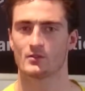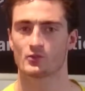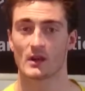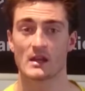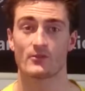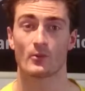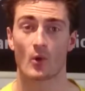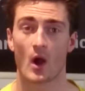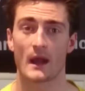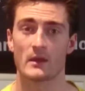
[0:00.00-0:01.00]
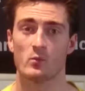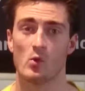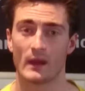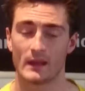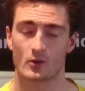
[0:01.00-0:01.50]
Training variety
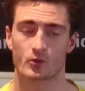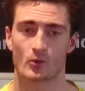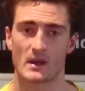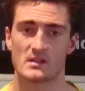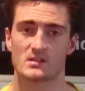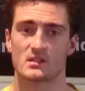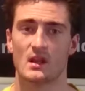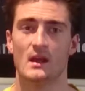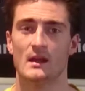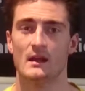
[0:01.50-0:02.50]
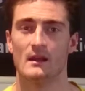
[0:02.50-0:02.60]
will increase